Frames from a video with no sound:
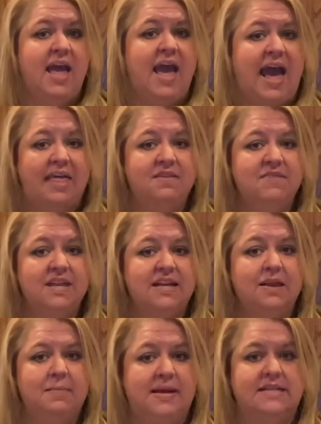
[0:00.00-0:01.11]
Add the
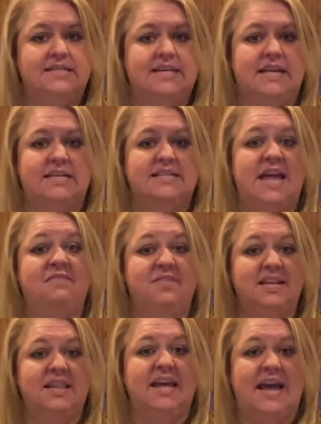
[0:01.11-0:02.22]
vanilla bean seeds and
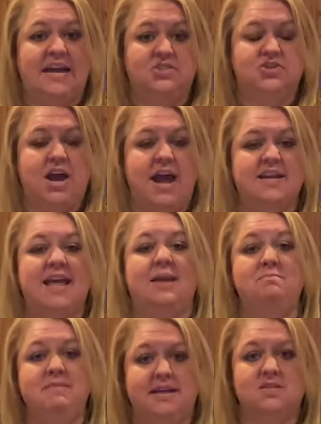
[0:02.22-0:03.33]
vanilla extract
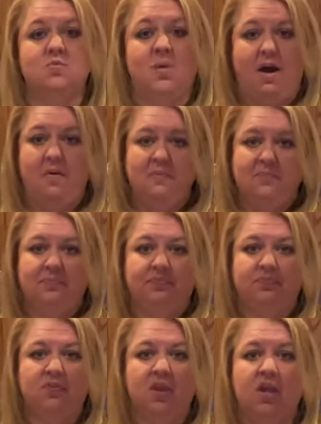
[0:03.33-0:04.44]
and mix well.
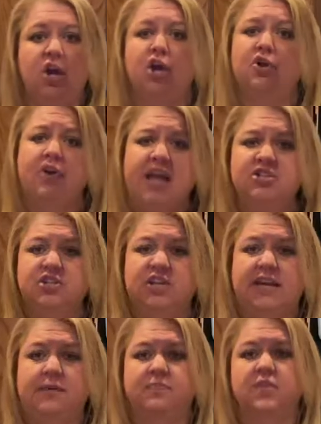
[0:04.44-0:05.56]

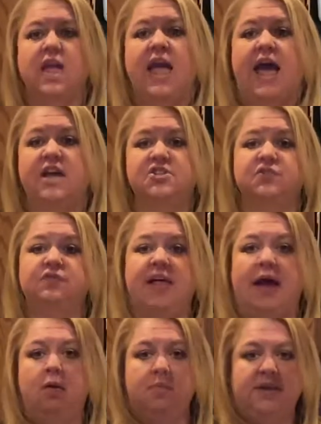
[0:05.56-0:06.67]
Gradually, add your
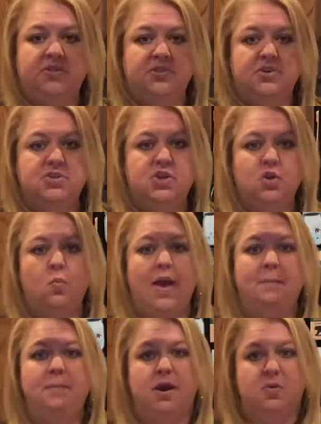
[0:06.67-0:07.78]
flour mixture to your
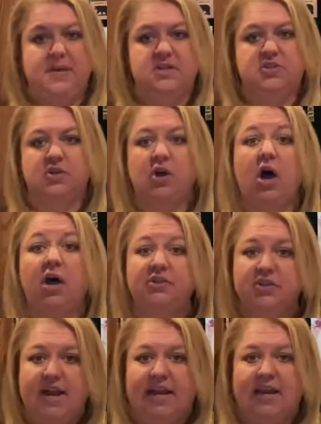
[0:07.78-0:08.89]
wet butter mixture,
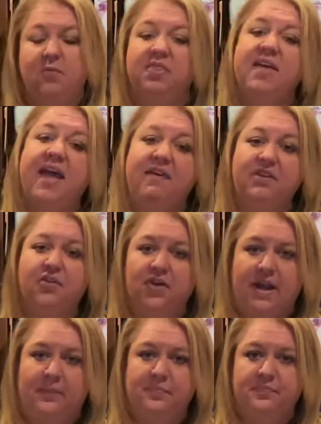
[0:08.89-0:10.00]
alternating with the heavy cream.